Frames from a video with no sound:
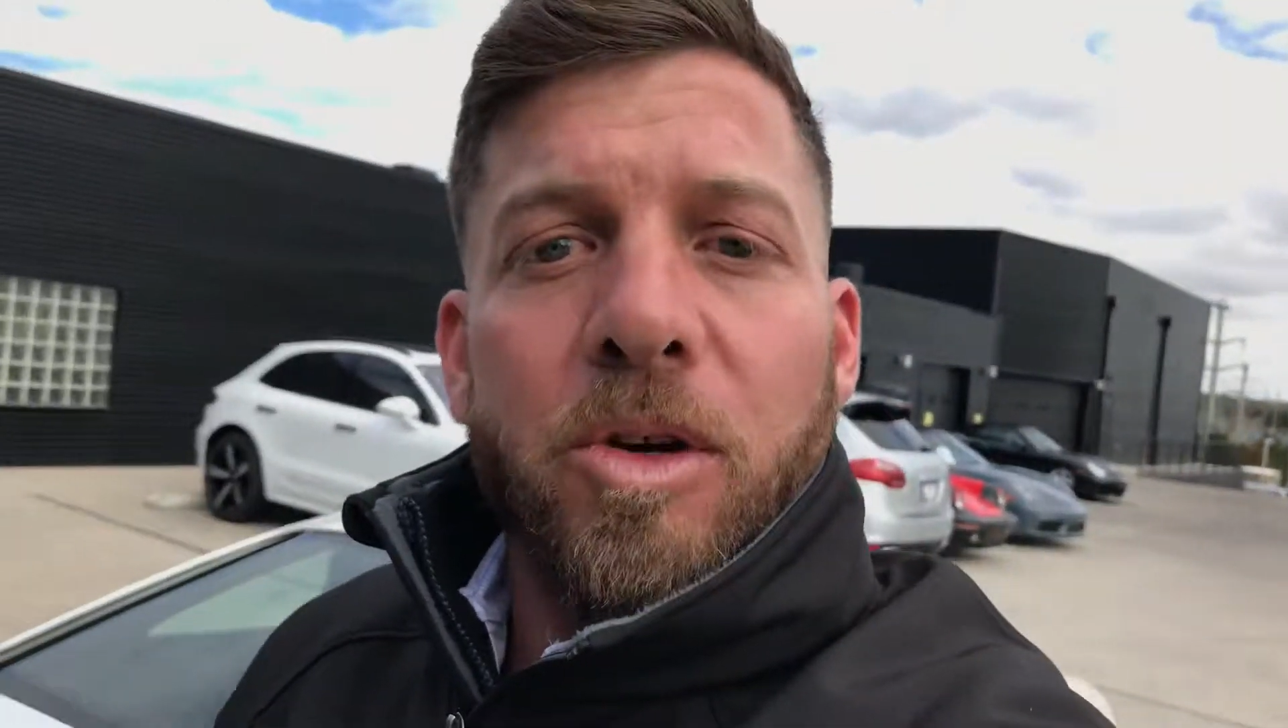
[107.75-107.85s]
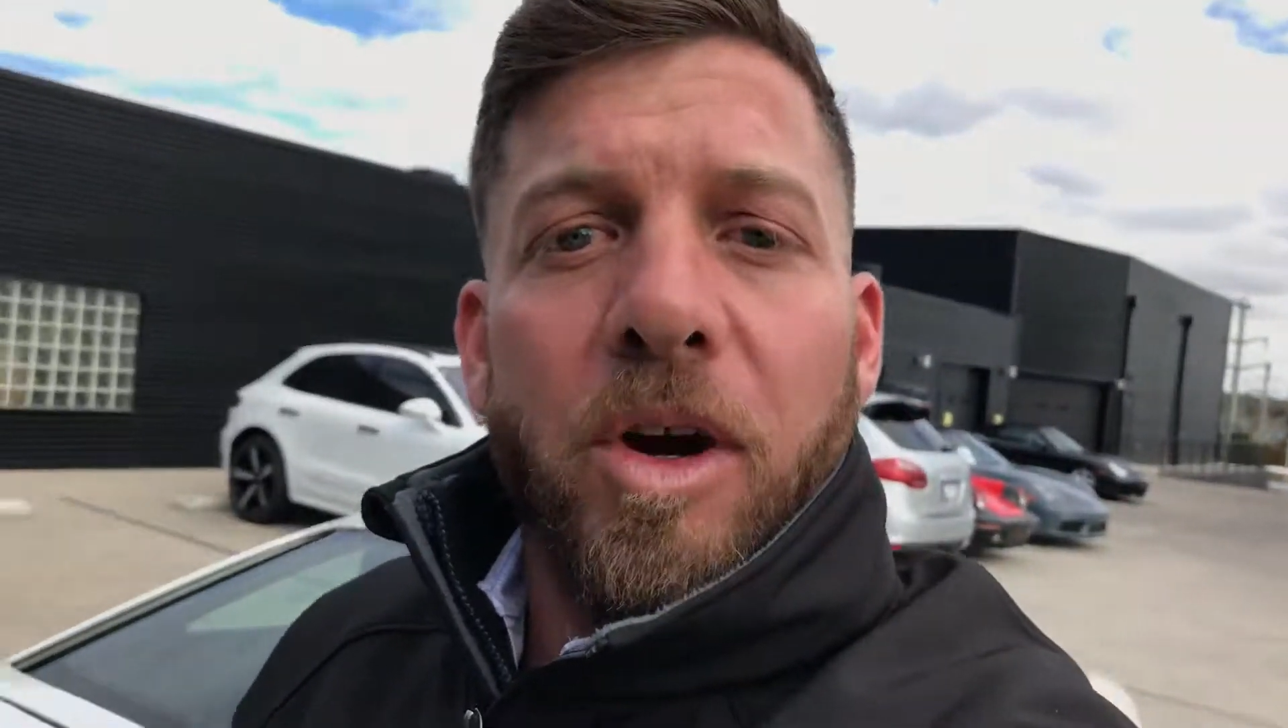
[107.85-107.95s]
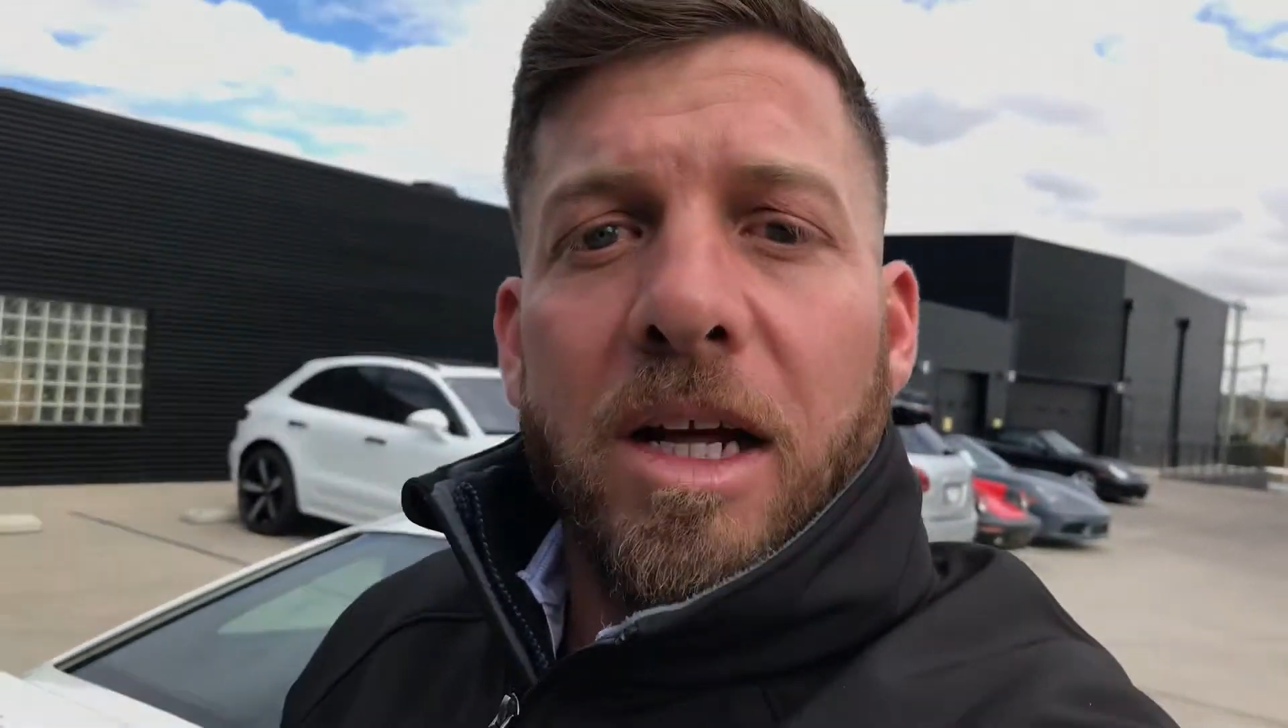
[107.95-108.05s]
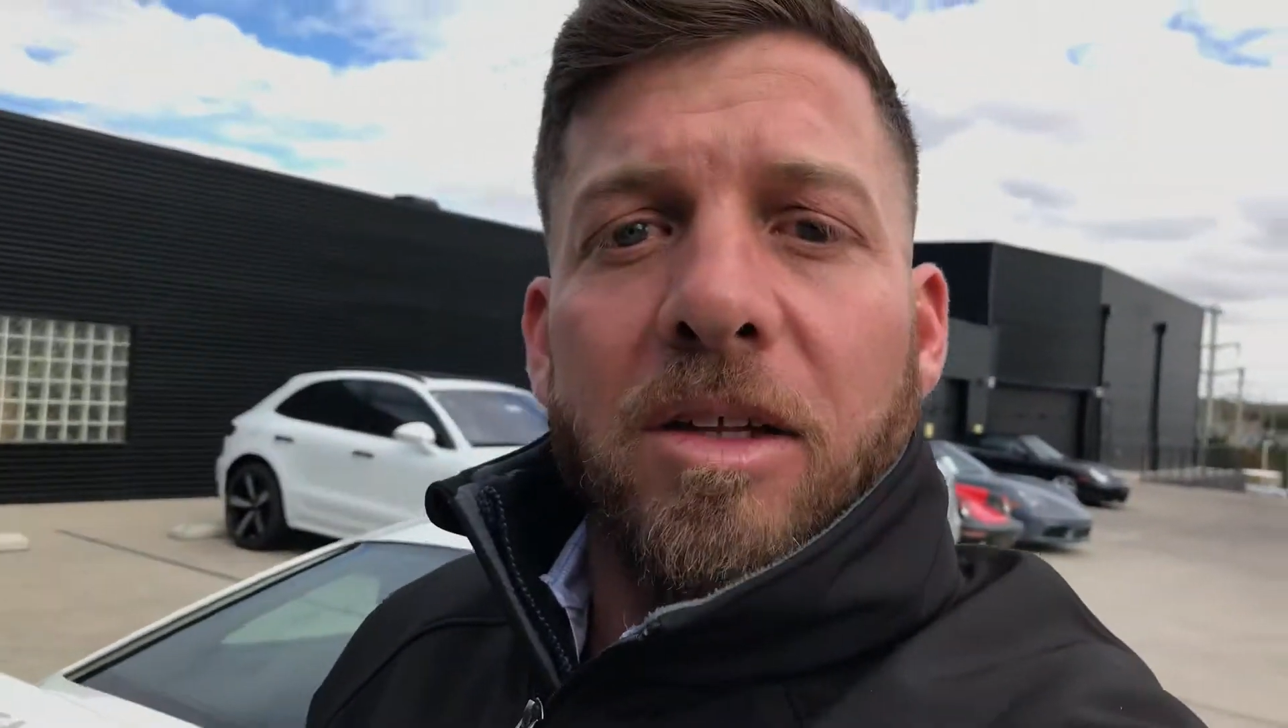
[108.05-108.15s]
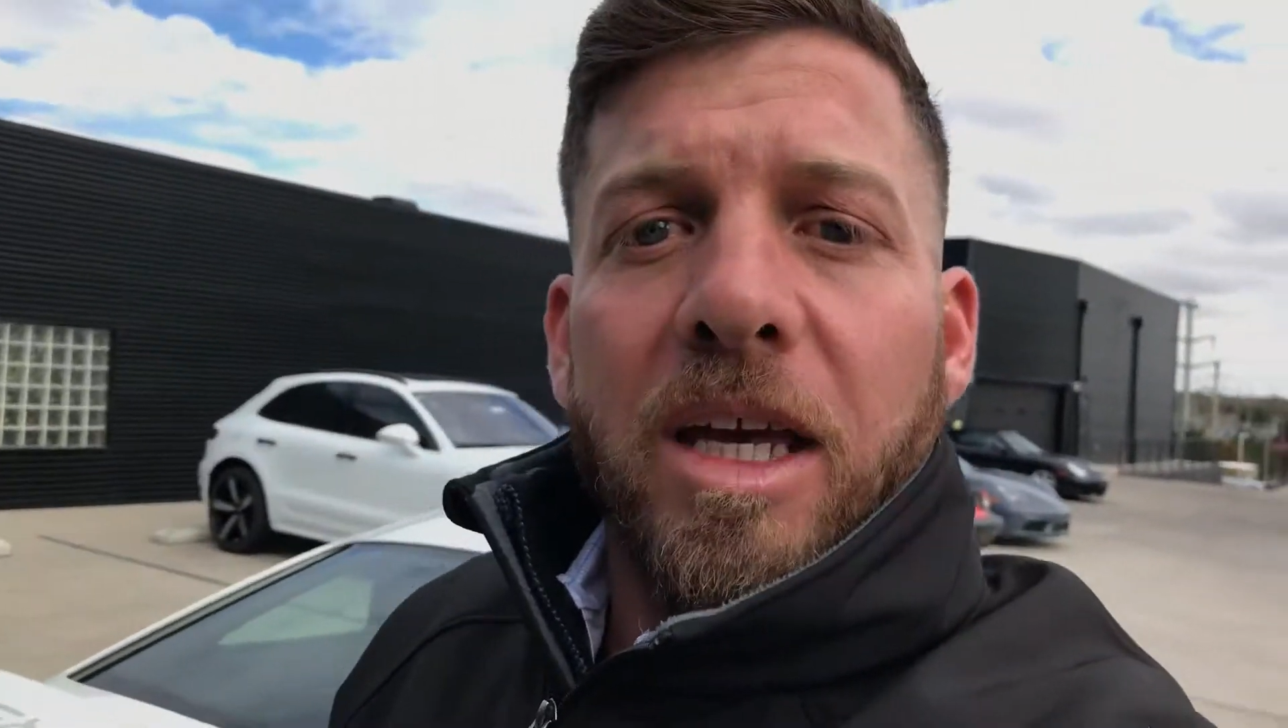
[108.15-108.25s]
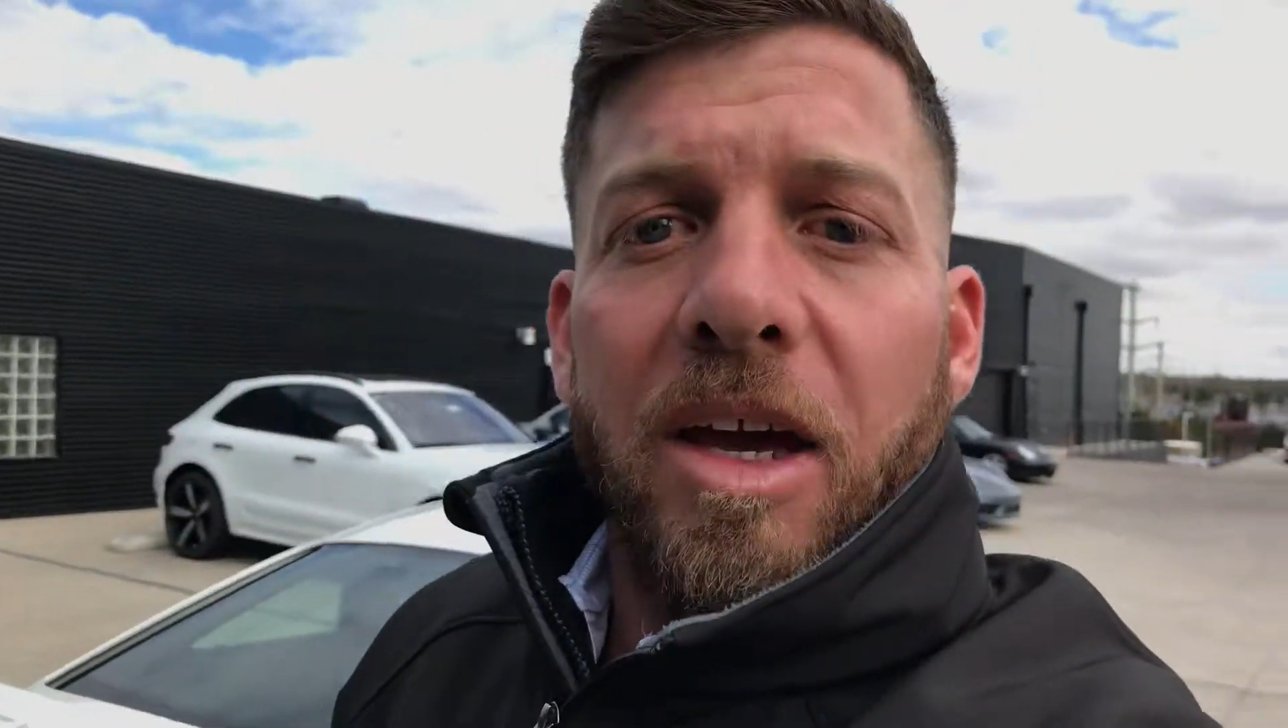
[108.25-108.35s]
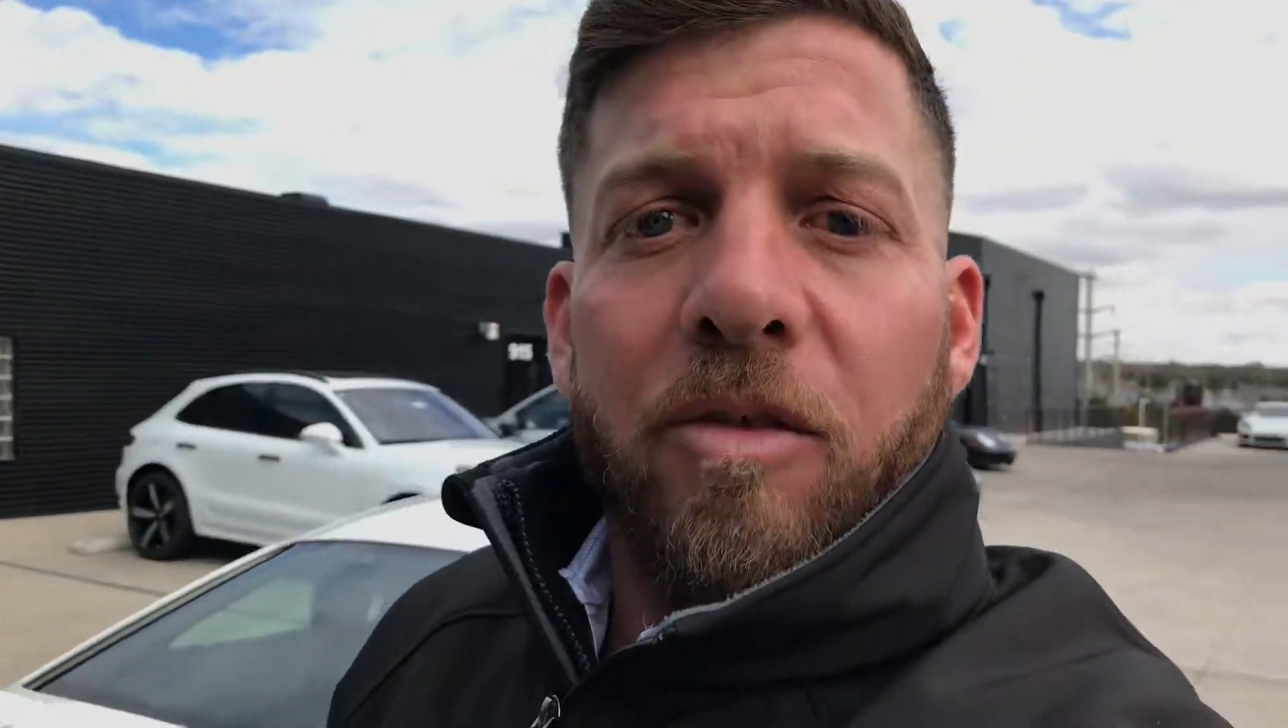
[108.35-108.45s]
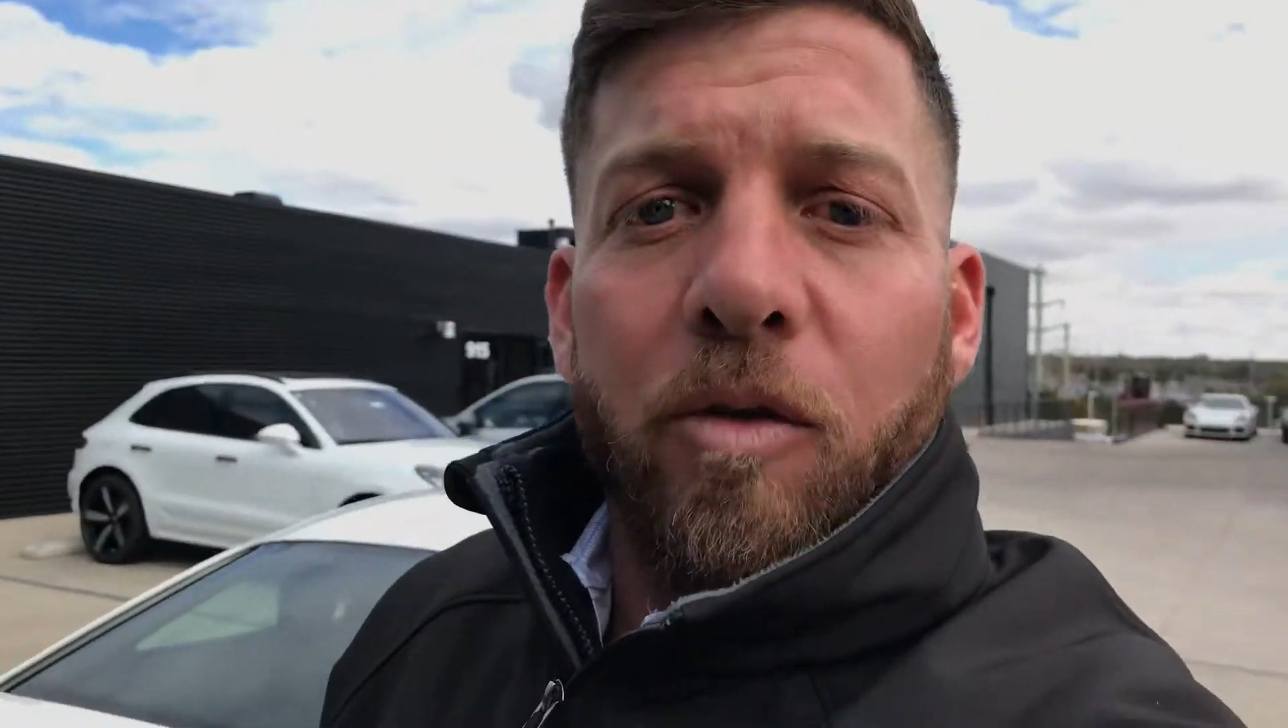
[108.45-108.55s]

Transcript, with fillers: directly at